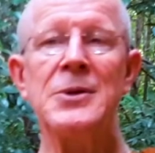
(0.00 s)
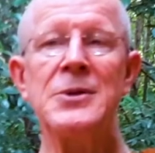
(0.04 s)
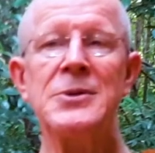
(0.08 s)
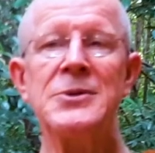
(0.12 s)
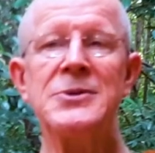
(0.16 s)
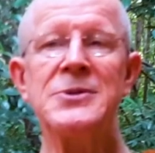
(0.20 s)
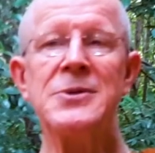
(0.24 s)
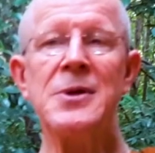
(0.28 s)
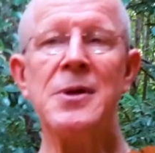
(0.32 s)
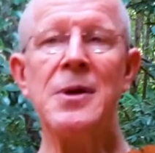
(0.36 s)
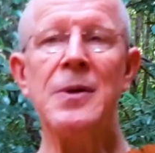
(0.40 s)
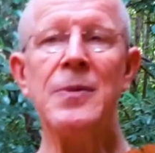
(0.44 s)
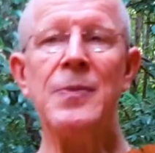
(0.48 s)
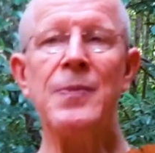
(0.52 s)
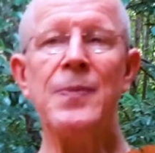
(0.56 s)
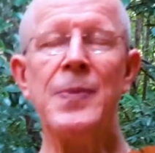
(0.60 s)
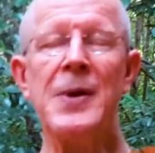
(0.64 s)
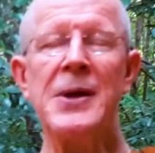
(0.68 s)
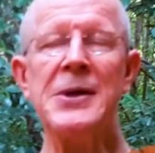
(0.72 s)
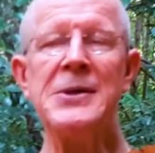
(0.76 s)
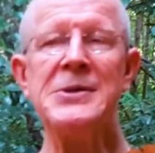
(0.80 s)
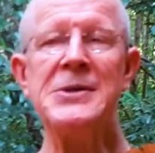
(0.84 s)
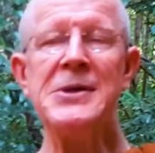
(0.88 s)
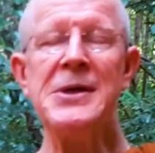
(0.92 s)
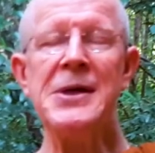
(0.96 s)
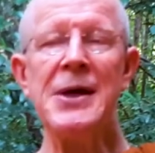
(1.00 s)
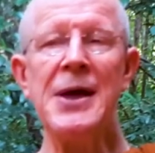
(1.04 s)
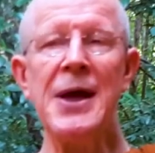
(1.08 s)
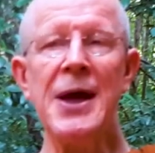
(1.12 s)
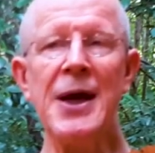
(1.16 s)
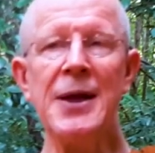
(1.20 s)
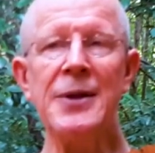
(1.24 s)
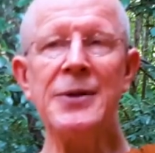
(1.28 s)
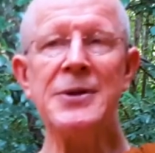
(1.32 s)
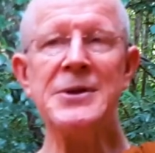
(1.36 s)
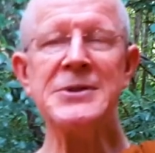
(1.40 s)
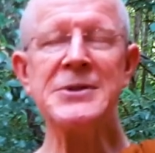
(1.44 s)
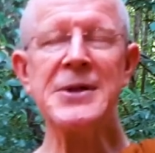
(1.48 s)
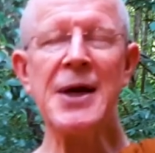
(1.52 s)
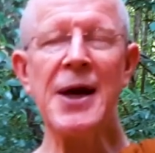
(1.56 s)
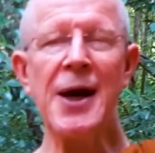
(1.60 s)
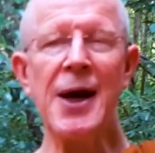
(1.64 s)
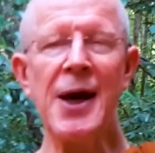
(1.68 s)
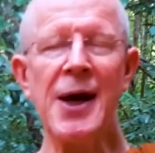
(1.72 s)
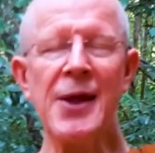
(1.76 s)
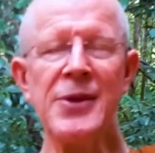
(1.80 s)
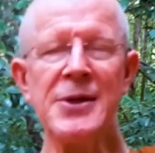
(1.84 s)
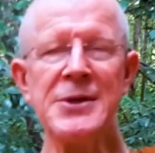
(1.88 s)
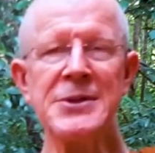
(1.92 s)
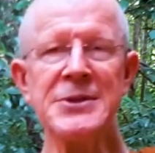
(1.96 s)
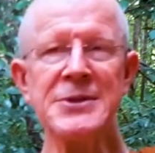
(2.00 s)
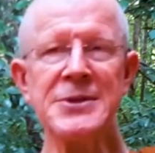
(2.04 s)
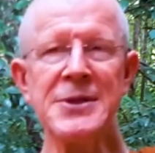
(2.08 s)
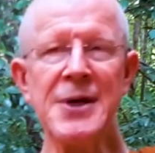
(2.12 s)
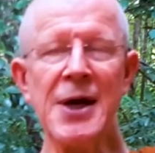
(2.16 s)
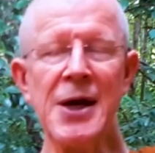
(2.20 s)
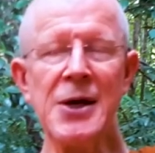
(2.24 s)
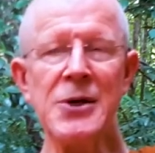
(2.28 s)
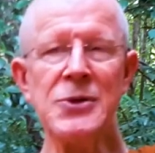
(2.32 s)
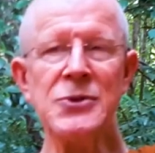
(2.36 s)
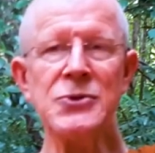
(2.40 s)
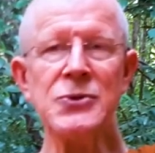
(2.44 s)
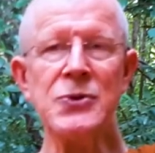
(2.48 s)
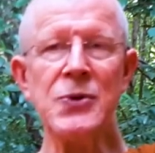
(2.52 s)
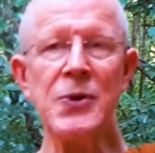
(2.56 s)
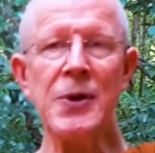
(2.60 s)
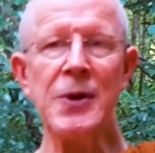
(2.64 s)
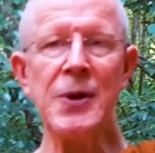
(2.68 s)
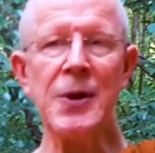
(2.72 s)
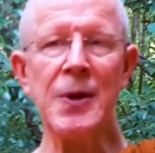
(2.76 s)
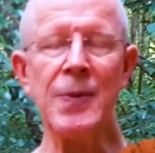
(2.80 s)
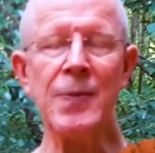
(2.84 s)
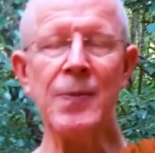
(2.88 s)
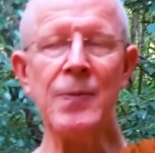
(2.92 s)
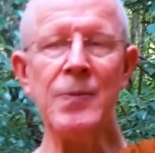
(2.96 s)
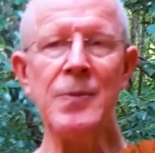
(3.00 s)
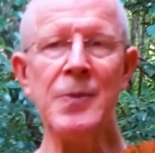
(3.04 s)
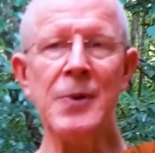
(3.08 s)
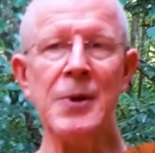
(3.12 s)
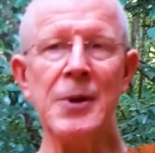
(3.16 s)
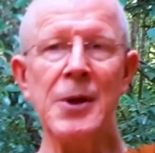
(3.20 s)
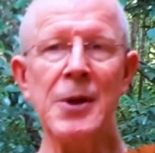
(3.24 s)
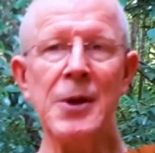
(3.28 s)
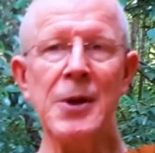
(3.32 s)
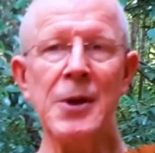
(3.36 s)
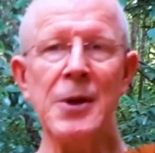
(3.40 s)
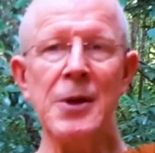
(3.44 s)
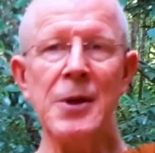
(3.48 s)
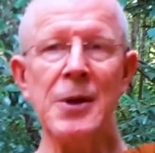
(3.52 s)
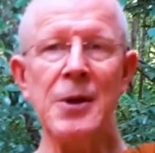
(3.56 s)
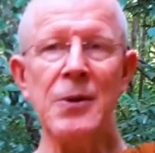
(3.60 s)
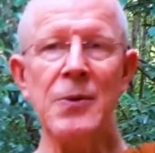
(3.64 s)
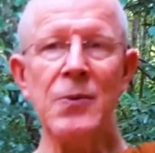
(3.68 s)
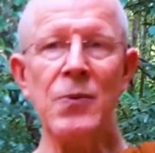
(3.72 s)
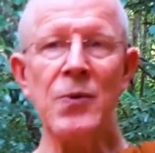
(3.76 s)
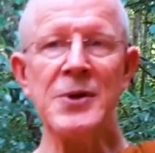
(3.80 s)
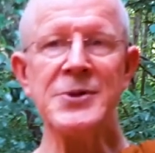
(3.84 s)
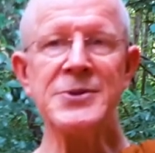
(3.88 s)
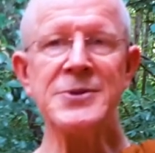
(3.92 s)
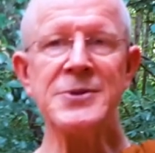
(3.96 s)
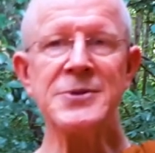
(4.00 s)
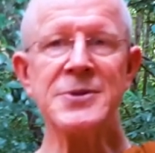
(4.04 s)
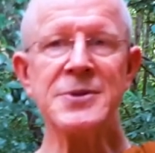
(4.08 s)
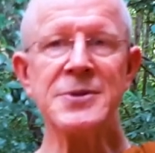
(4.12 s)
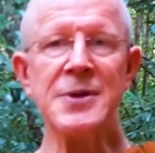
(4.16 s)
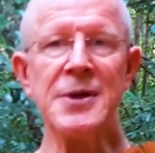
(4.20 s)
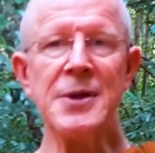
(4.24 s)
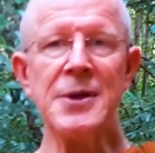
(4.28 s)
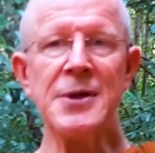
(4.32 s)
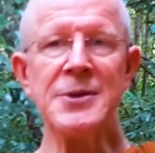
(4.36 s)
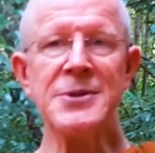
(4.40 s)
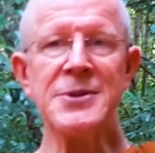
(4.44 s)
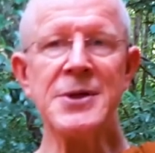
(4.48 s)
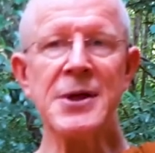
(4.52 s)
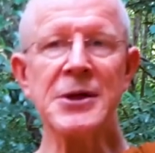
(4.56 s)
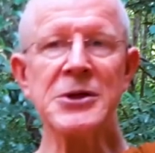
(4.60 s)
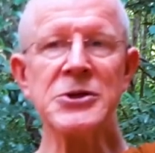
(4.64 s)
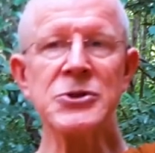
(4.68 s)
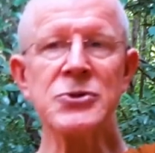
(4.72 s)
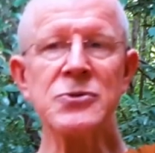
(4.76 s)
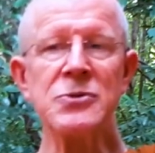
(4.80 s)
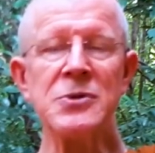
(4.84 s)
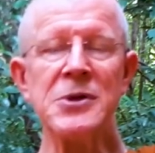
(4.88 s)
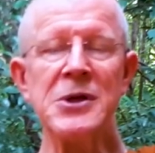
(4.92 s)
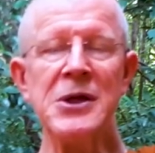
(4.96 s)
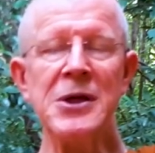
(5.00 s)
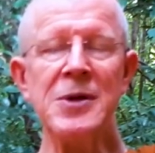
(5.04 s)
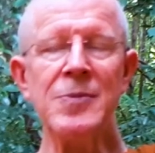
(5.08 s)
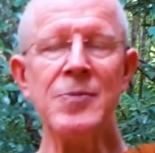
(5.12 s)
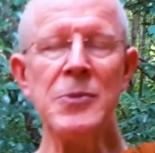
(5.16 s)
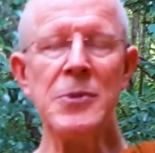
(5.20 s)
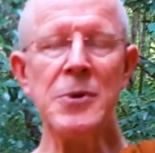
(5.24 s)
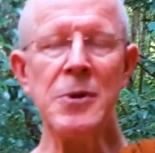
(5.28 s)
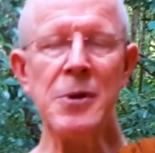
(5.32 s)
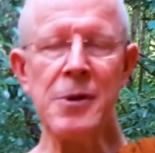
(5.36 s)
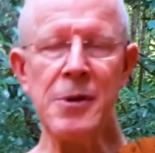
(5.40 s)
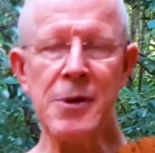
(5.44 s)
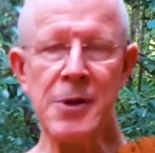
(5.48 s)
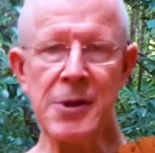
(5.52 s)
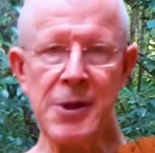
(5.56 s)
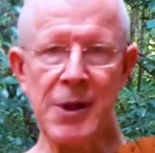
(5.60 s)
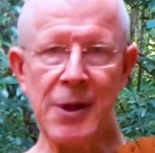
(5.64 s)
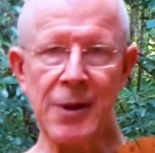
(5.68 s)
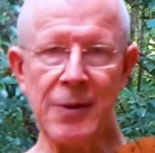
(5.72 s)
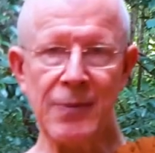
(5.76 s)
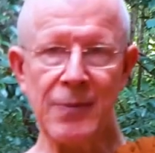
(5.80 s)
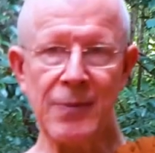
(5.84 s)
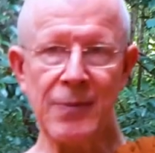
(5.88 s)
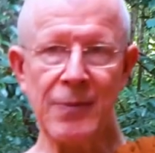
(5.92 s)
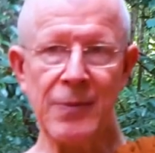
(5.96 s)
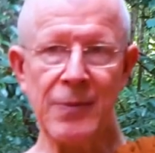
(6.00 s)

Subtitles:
So Bhante had this other side to him, was this extreme learning,